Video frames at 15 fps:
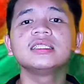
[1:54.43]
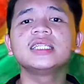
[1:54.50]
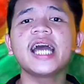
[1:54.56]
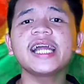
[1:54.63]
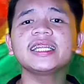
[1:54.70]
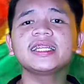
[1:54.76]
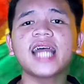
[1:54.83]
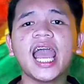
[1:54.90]

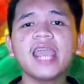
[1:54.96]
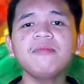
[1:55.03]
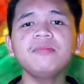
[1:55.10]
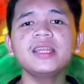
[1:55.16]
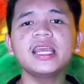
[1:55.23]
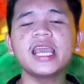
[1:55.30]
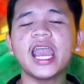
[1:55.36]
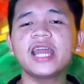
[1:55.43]
that are
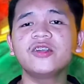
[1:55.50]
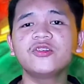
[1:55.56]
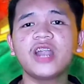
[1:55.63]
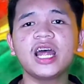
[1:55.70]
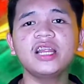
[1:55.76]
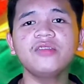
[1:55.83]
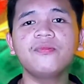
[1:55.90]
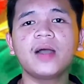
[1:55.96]
timely and
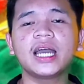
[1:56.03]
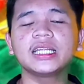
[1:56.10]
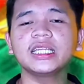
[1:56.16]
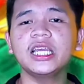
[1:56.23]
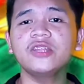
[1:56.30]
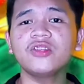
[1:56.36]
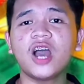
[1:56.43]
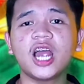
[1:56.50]
relevant
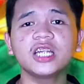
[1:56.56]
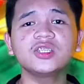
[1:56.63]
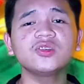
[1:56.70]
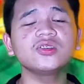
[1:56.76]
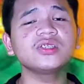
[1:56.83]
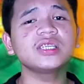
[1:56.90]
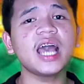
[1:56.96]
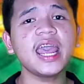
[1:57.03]
in our
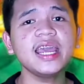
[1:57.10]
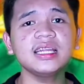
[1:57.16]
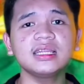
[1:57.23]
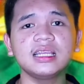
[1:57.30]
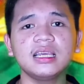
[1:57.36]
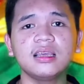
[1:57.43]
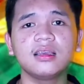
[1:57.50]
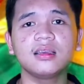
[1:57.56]
society.